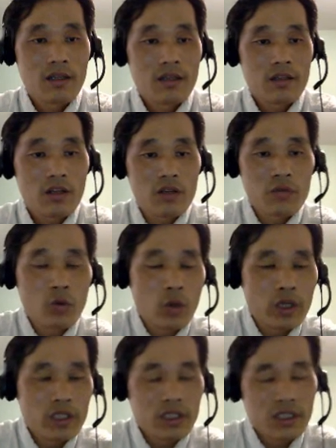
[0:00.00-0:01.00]

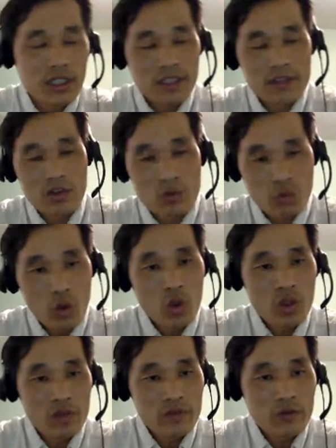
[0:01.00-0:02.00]
Therefore, the
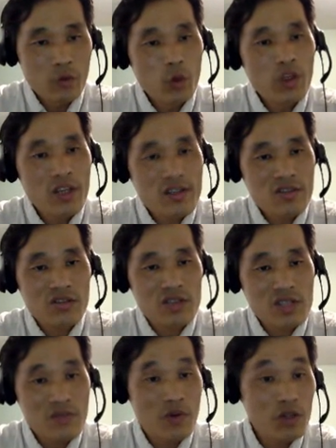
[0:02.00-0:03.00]
role of a forecaster
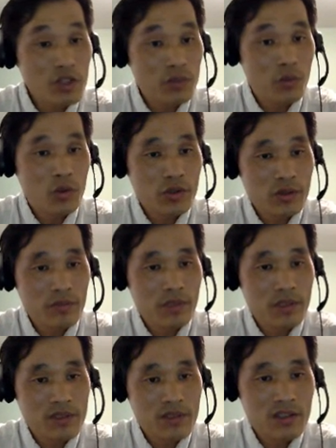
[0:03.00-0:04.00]
is very important
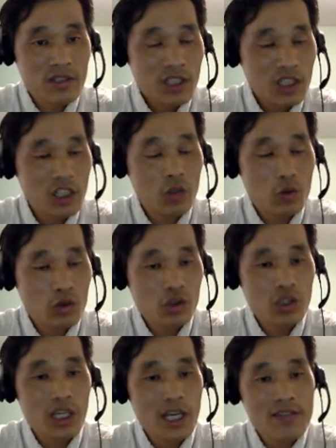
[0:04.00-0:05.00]
because he or
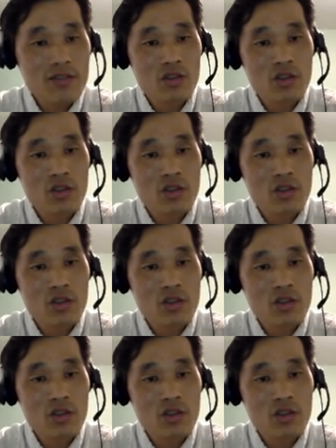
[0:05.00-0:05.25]
she has to